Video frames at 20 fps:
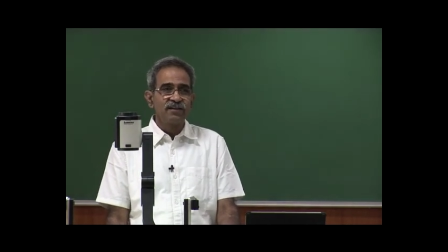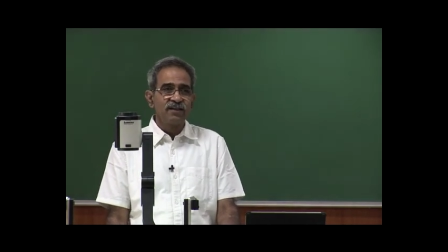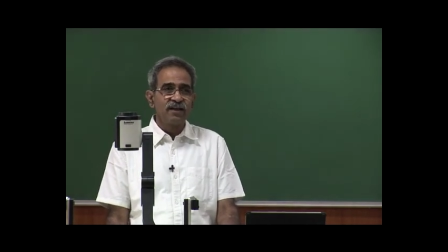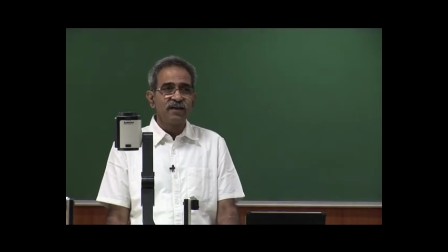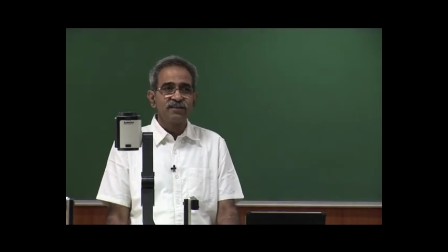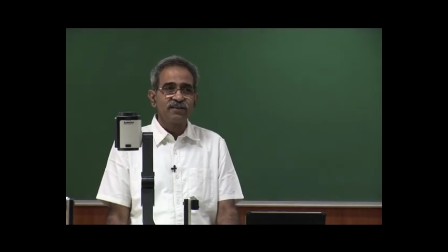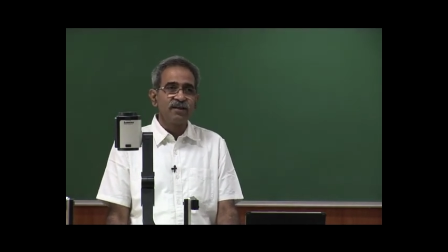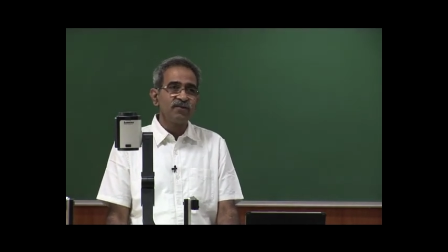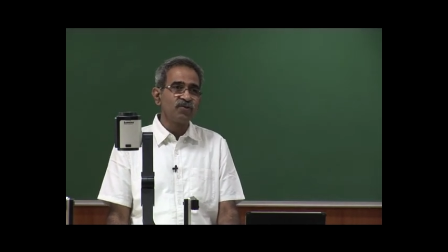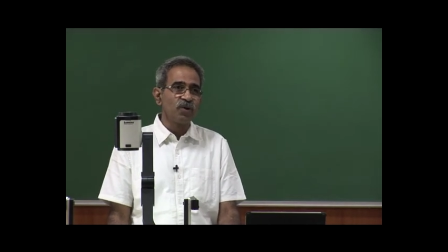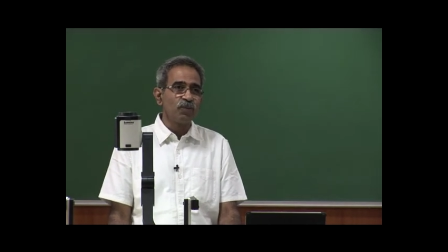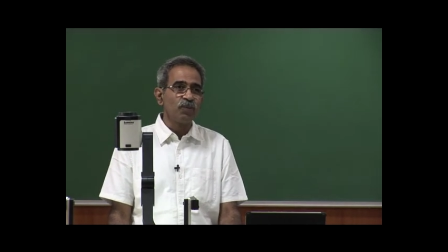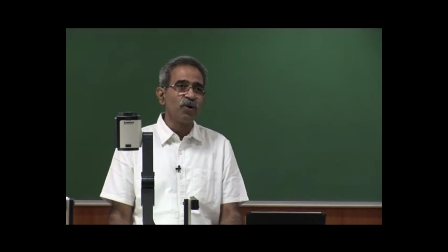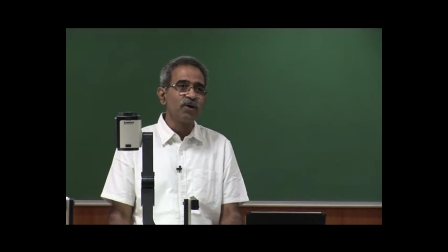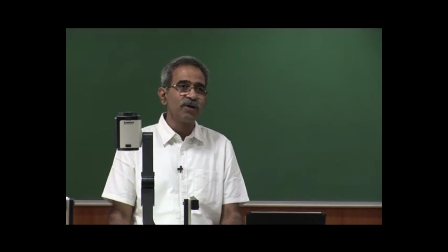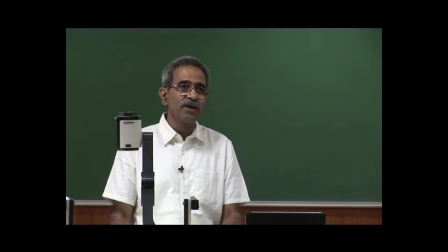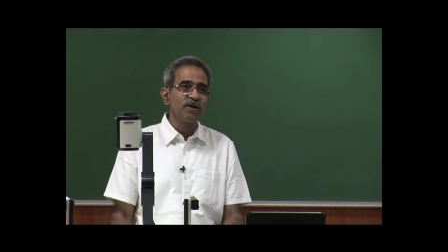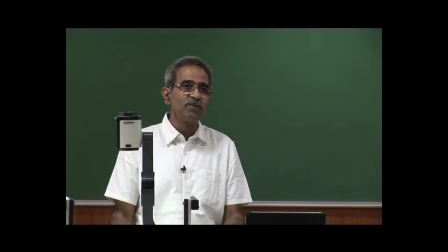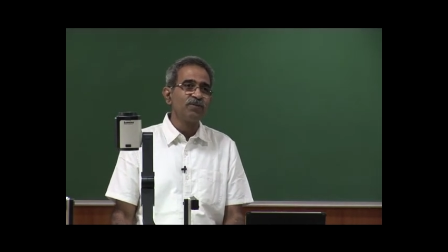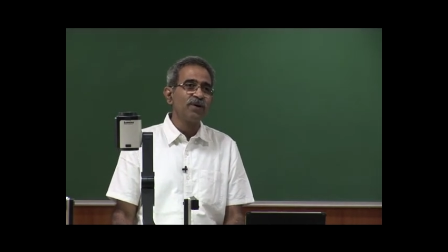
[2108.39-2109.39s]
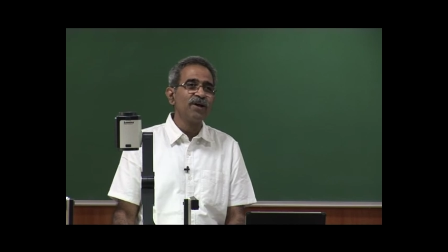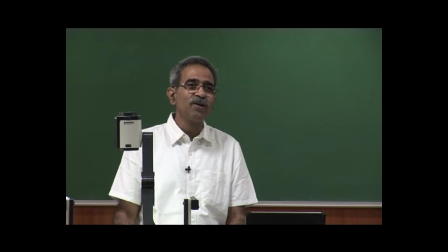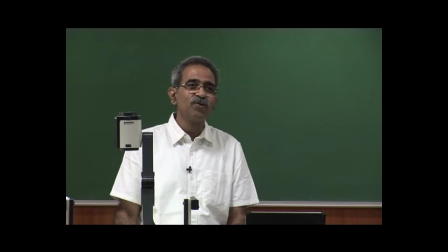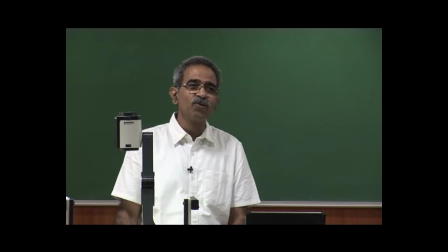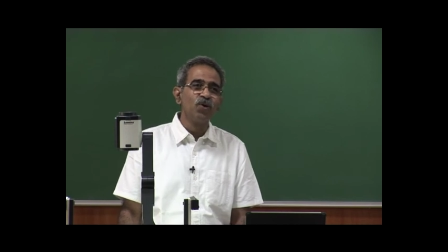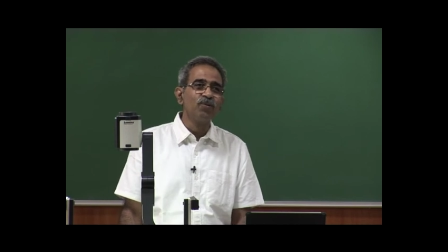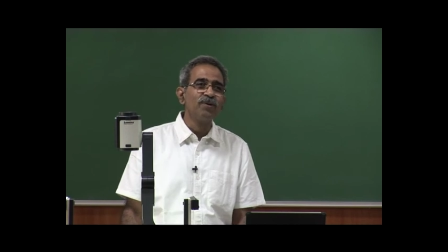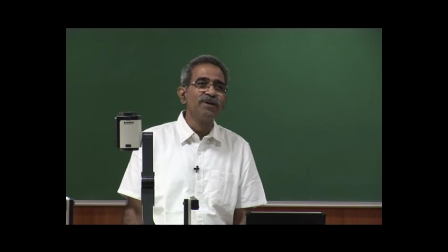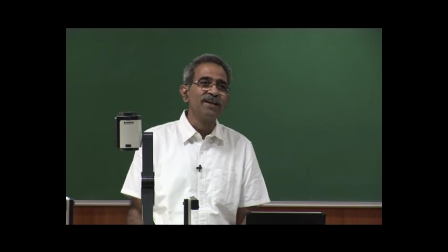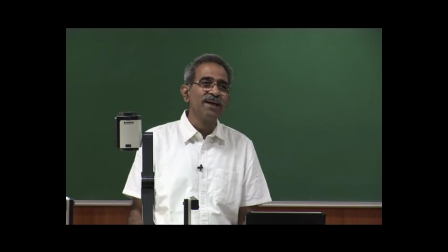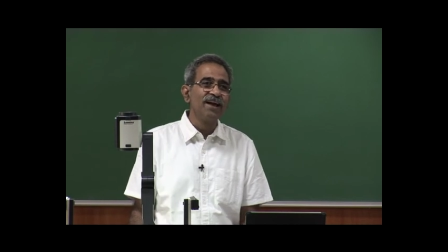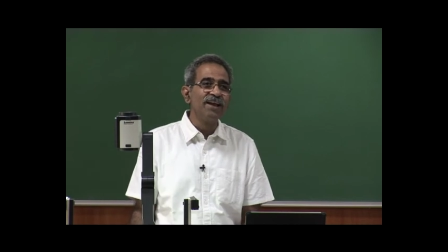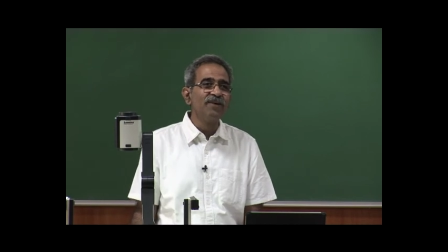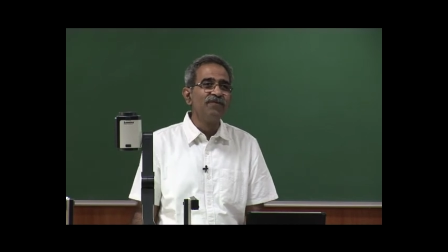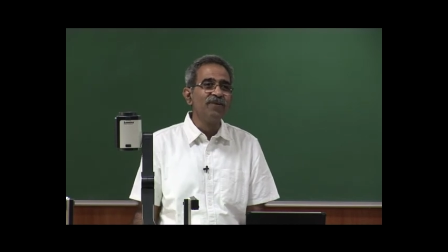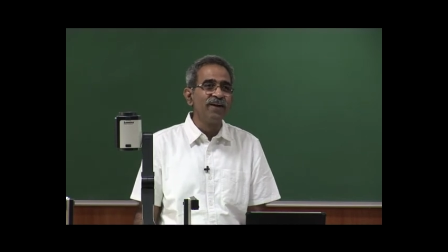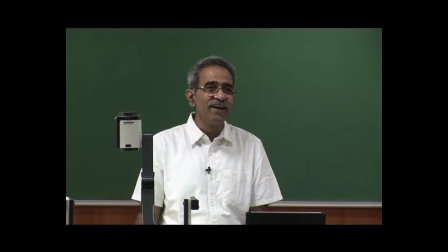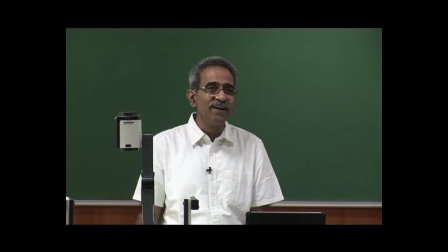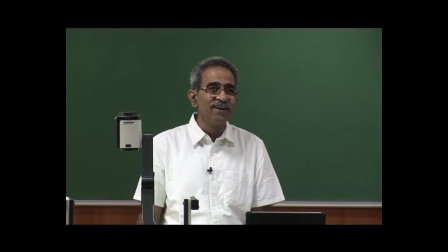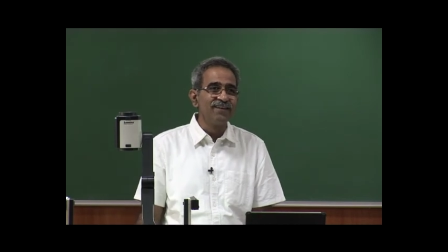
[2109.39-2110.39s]
the earth is supported by so many
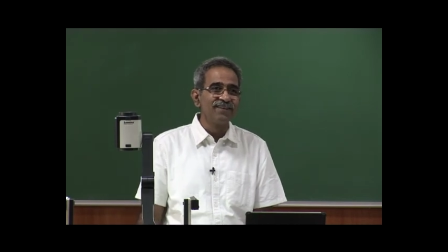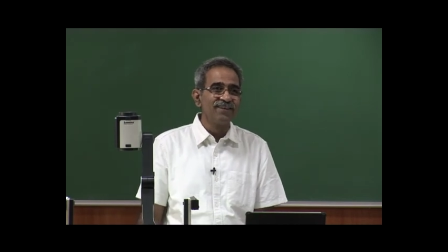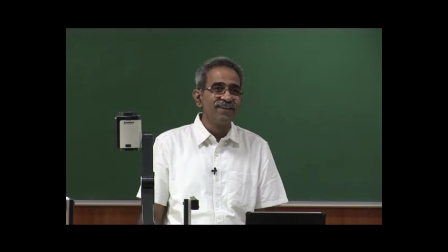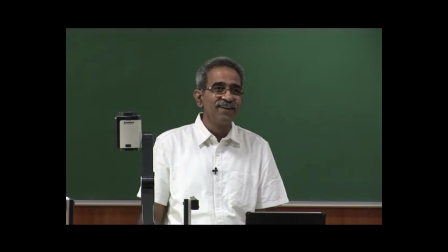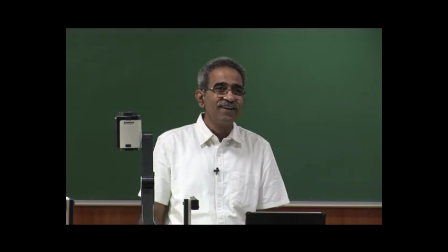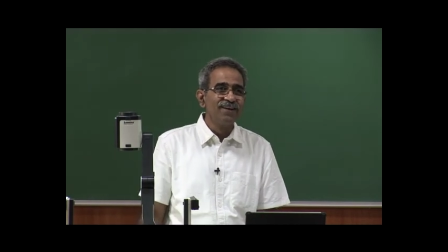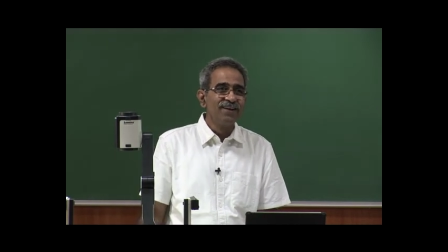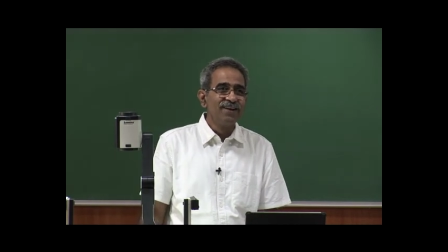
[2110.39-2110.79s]
elephants,